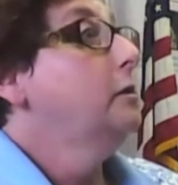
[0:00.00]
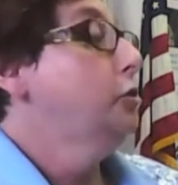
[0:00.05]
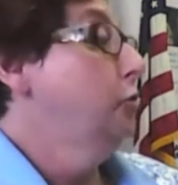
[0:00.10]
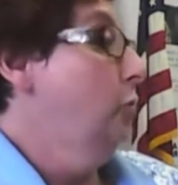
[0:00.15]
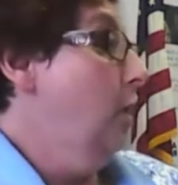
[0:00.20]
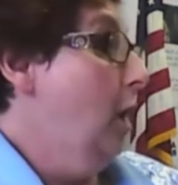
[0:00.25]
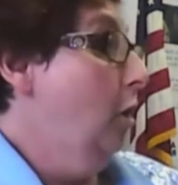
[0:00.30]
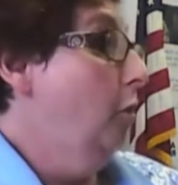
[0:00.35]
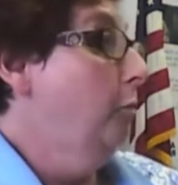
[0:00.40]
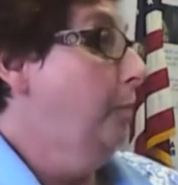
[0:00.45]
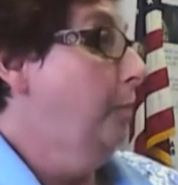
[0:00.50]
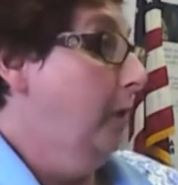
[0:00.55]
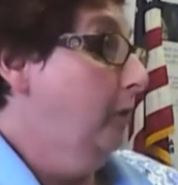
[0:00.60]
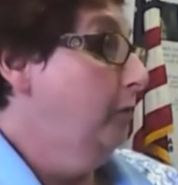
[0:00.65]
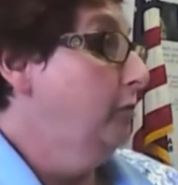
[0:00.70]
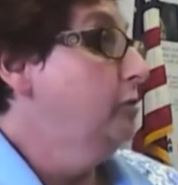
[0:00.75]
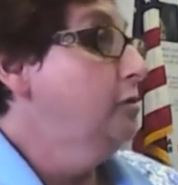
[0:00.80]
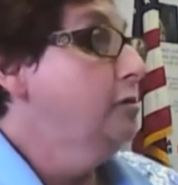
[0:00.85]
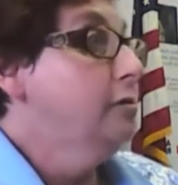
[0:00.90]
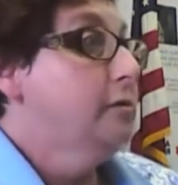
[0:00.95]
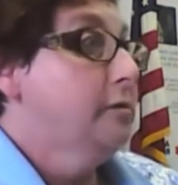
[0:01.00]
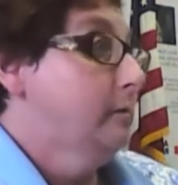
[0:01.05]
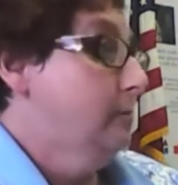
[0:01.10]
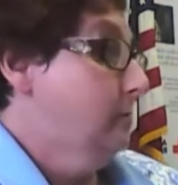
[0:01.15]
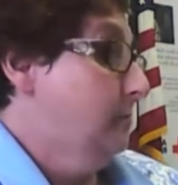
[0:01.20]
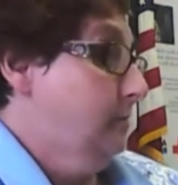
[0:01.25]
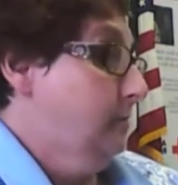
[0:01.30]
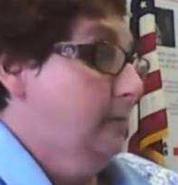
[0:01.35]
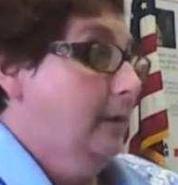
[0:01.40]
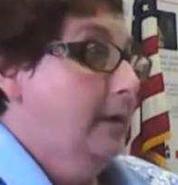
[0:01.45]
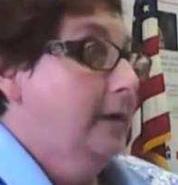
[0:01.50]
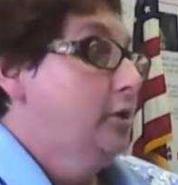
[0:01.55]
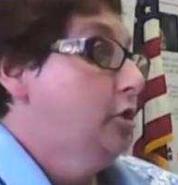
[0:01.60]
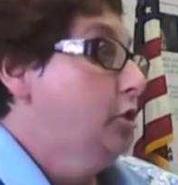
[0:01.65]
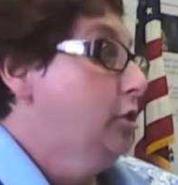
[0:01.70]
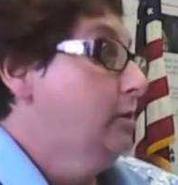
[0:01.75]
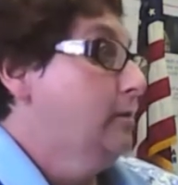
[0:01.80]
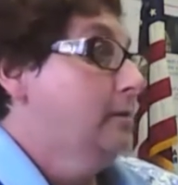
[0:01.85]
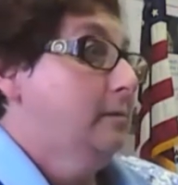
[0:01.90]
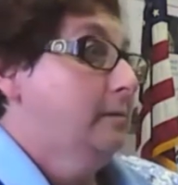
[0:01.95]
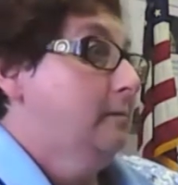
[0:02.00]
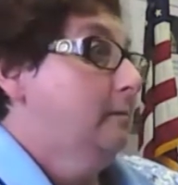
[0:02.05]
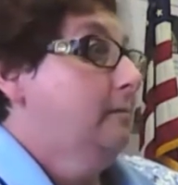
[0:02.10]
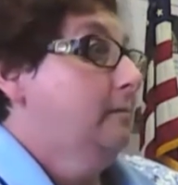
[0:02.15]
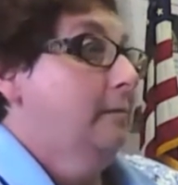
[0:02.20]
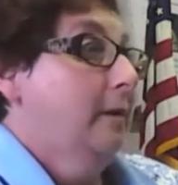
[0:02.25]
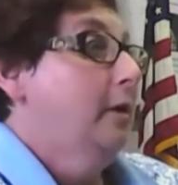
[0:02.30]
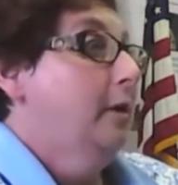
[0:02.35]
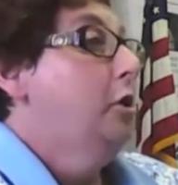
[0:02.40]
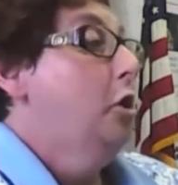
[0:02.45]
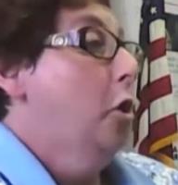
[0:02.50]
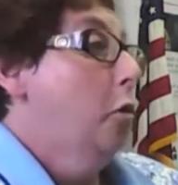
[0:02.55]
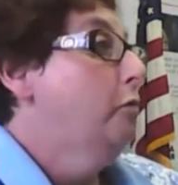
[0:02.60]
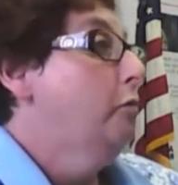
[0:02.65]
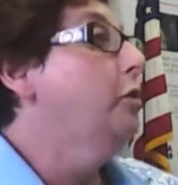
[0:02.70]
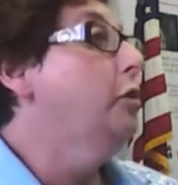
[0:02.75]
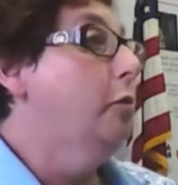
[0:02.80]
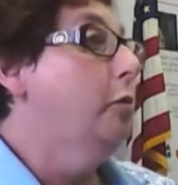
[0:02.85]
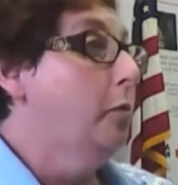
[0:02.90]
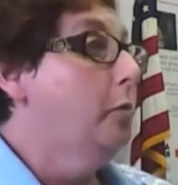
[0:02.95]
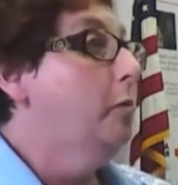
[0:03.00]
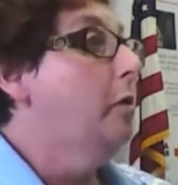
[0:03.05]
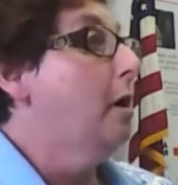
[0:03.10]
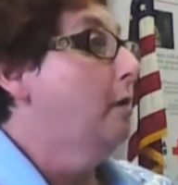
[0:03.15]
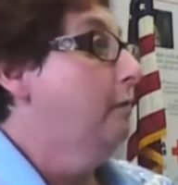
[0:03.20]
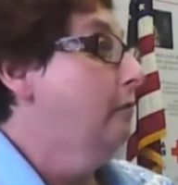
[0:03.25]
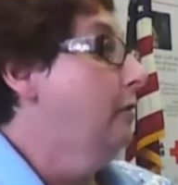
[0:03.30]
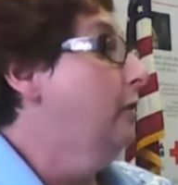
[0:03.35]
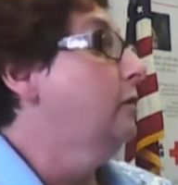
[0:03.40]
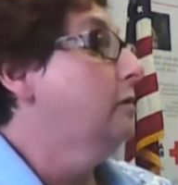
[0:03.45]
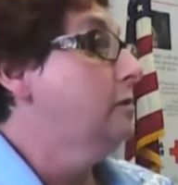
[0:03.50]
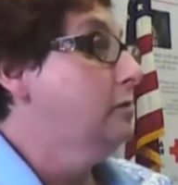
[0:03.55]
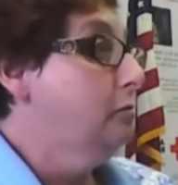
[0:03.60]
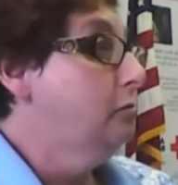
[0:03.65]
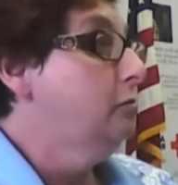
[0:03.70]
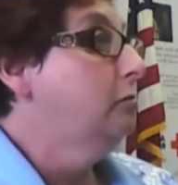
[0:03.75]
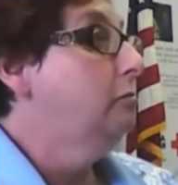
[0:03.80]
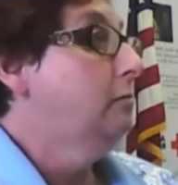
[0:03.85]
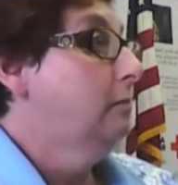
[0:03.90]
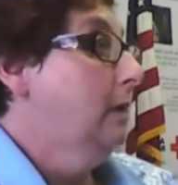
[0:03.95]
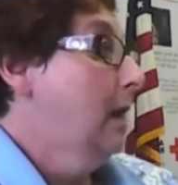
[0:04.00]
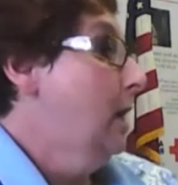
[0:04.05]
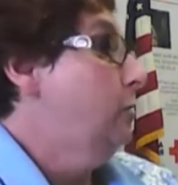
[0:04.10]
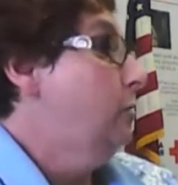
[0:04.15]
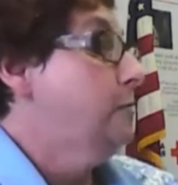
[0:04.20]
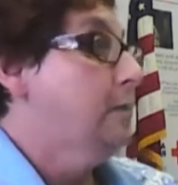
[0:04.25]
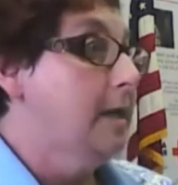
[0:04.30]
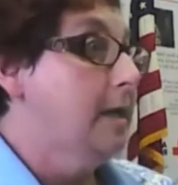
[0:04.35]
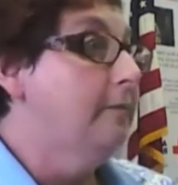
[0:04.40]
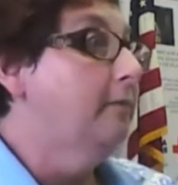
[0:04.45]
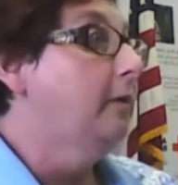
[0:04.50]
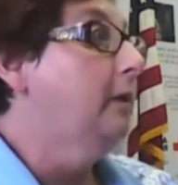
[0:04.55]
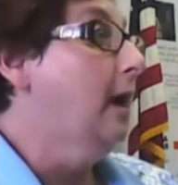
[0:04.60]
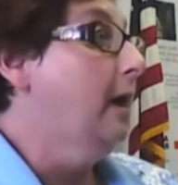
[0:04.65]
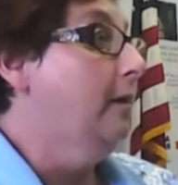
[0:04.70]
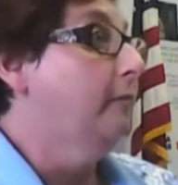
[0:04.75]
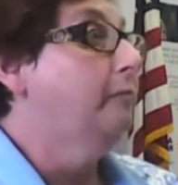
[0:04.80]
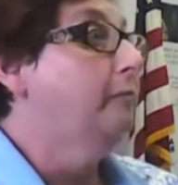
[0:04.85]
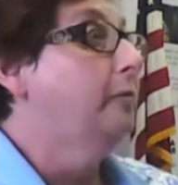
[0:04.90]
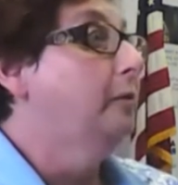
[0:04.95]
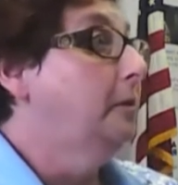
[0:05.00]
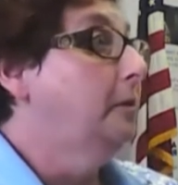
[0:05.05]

to help others, and just know that you are there to help save a life.